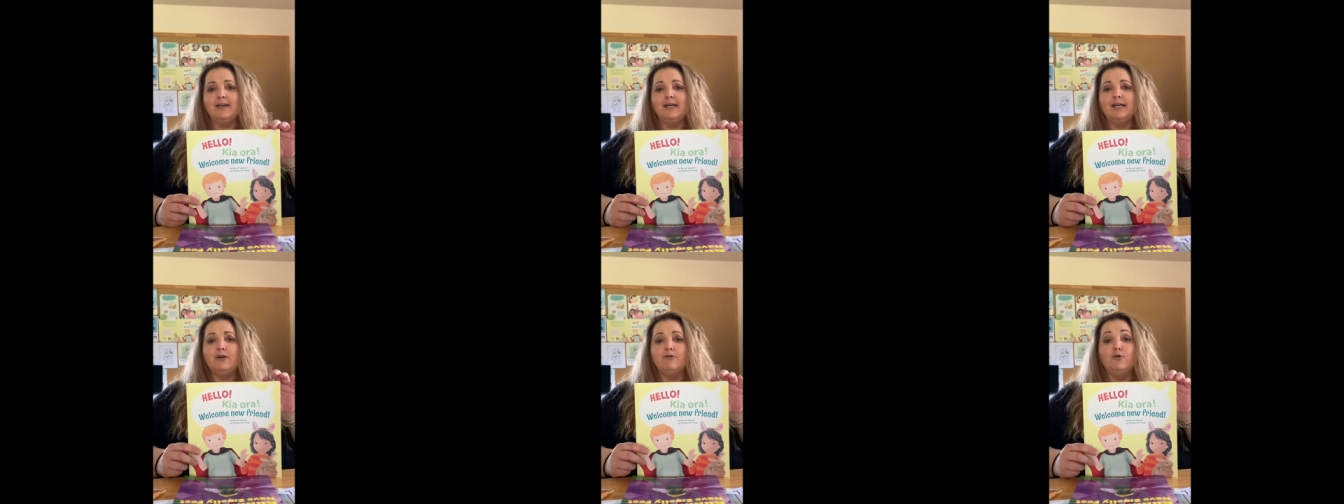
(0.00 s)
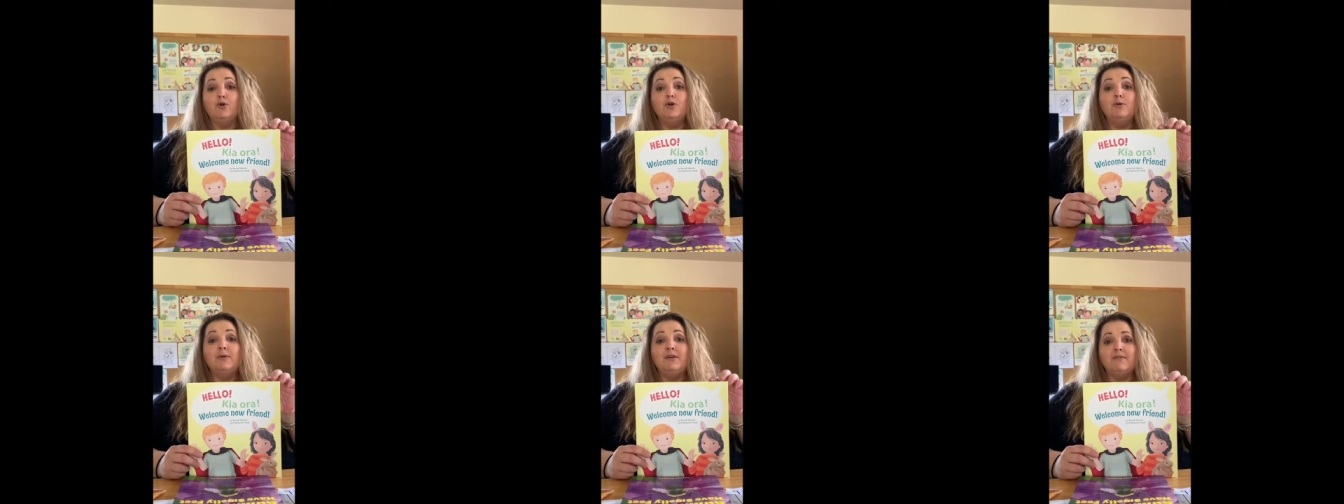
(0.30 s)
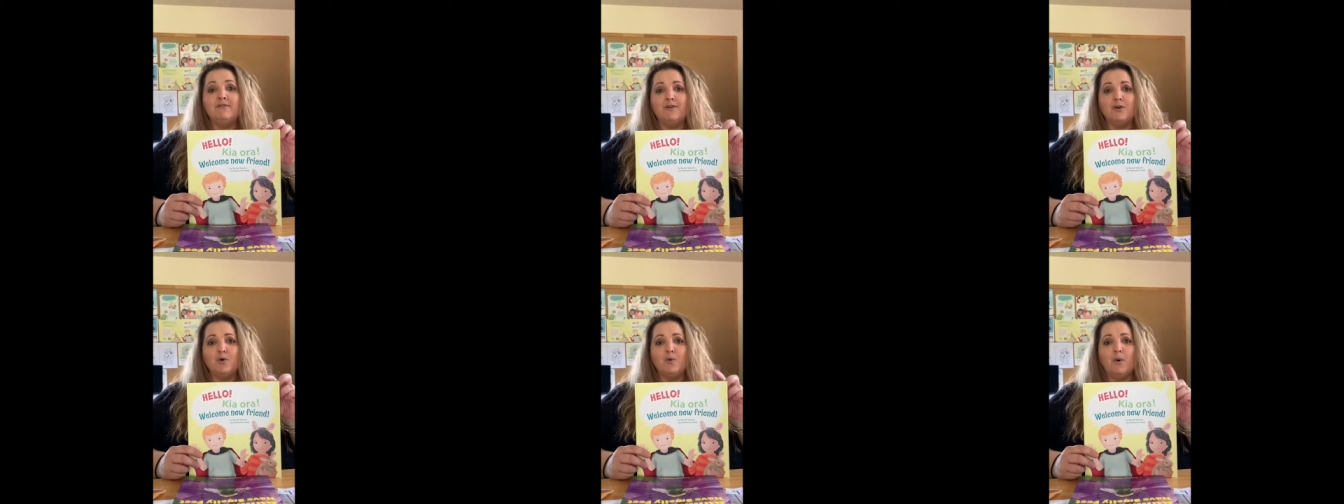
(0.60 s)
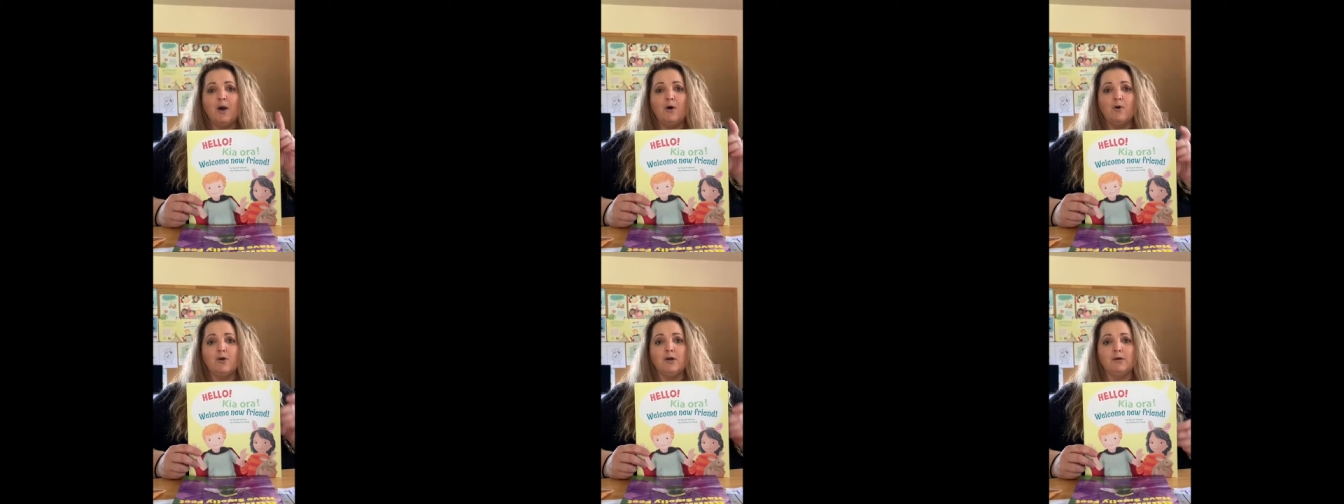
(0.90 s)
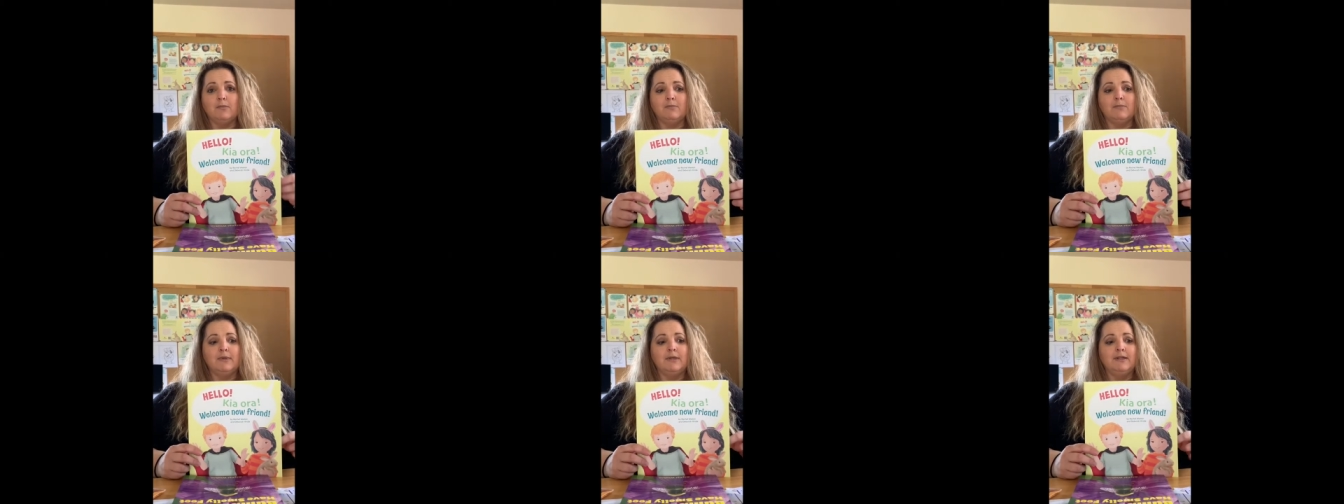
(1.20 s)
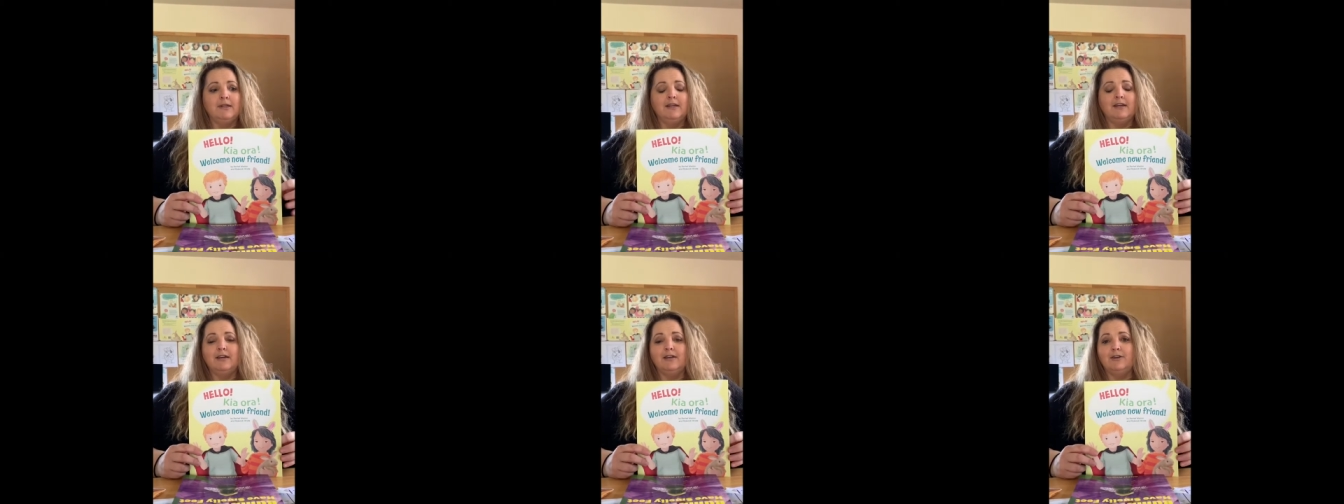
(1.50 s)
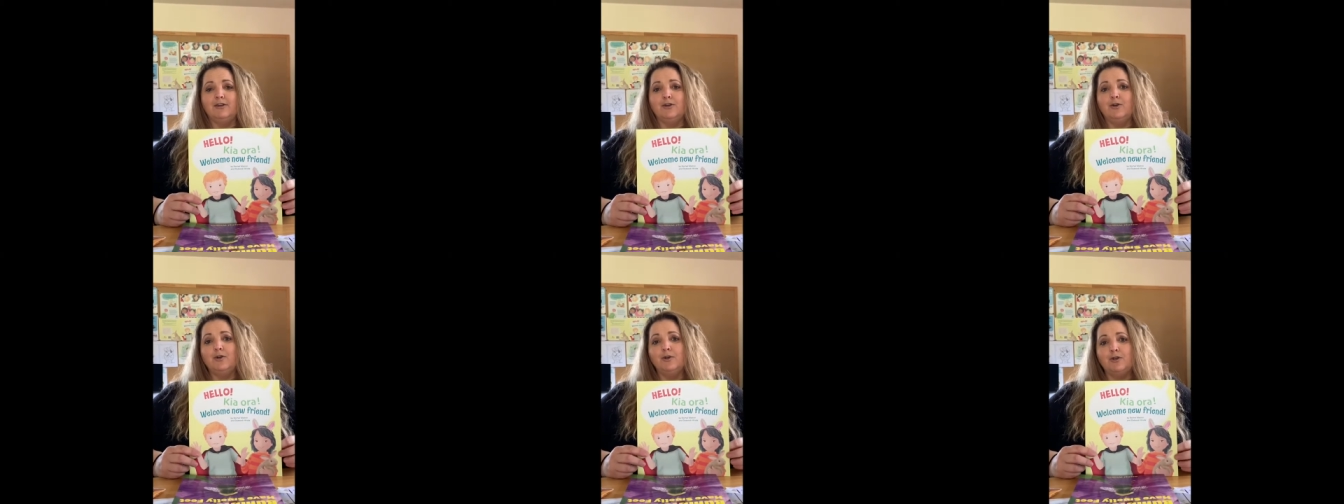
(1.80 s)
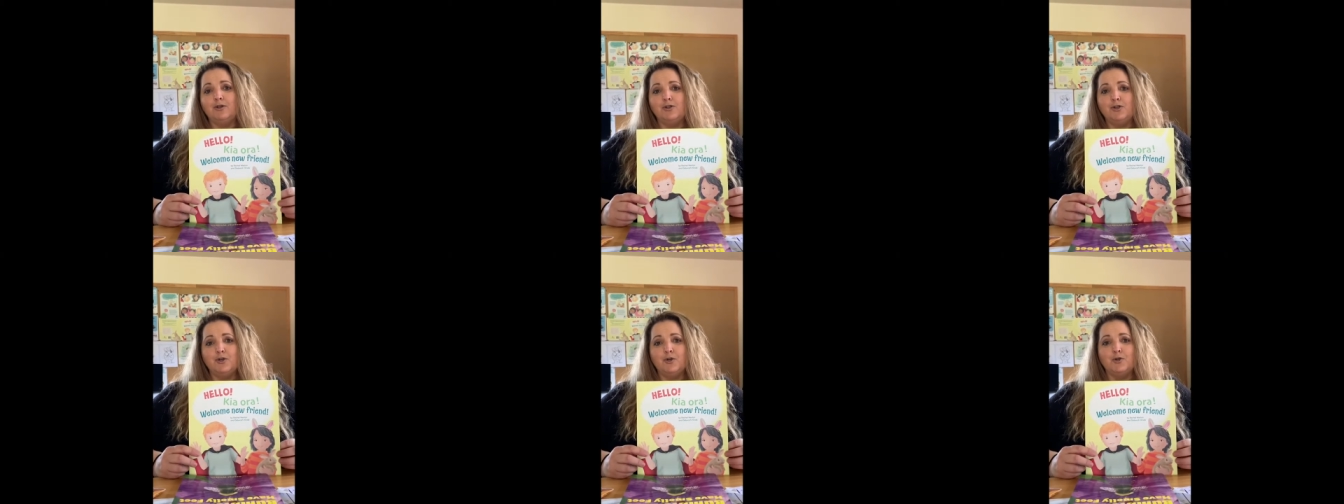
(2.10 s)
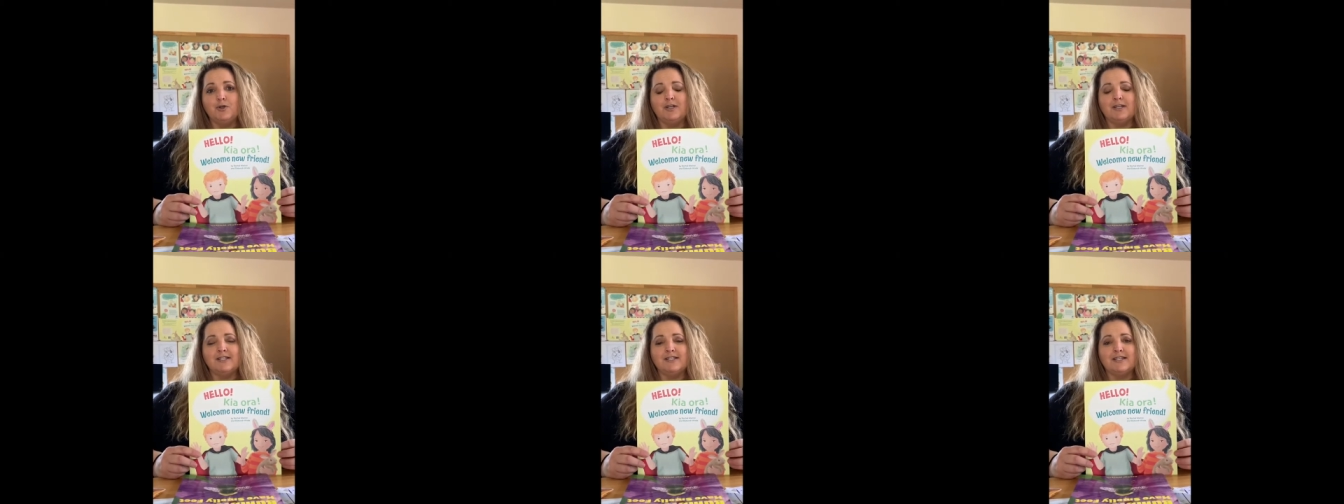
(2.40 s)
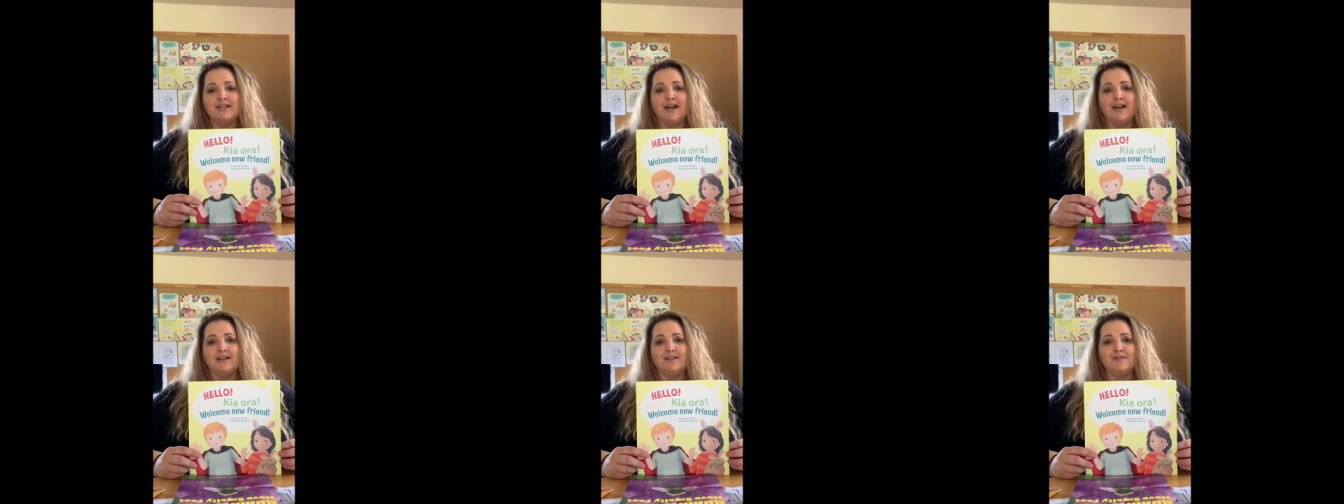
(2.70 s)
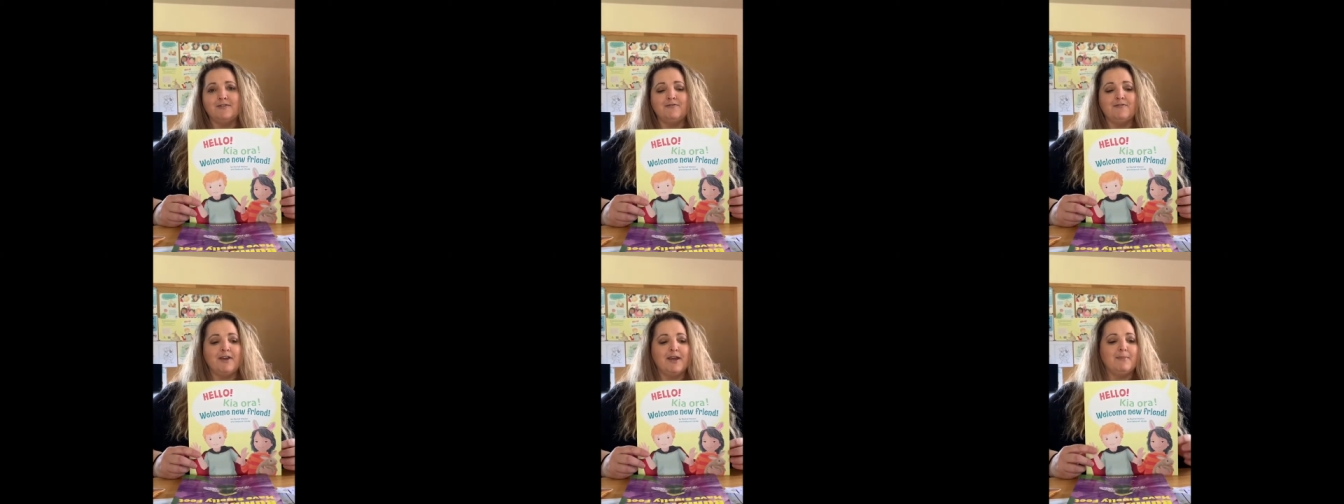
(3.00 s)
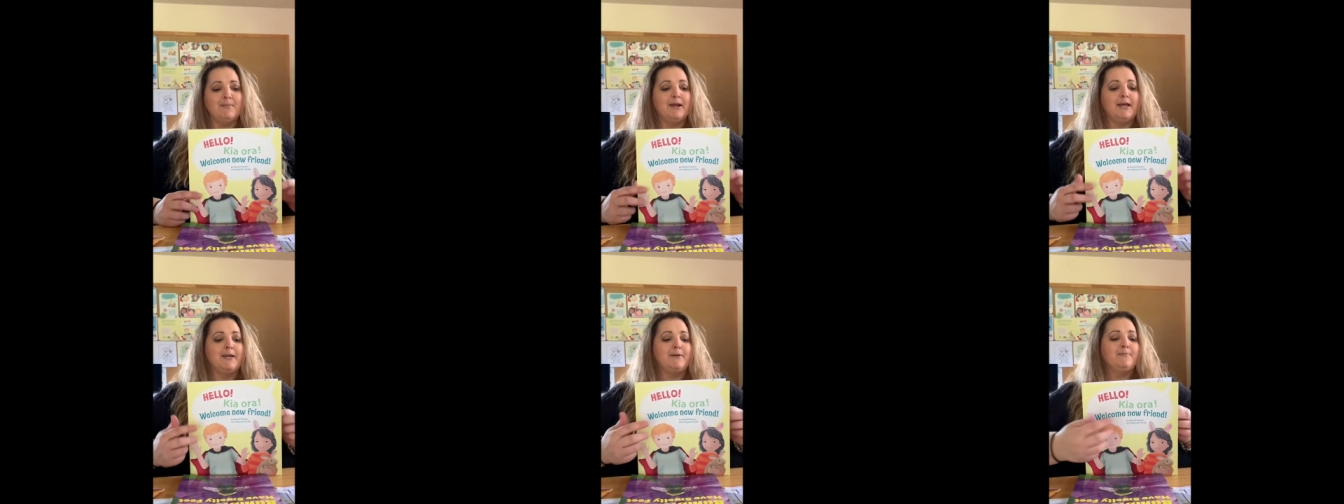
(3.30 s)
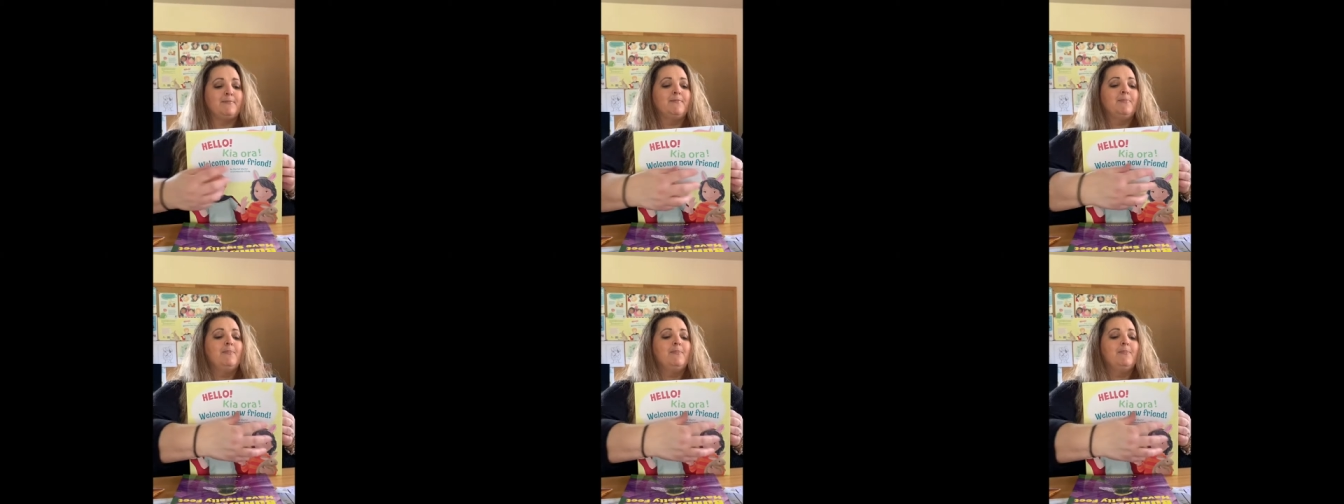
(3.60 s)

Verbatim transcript: Ruby feel welcome in her new kindergarten family.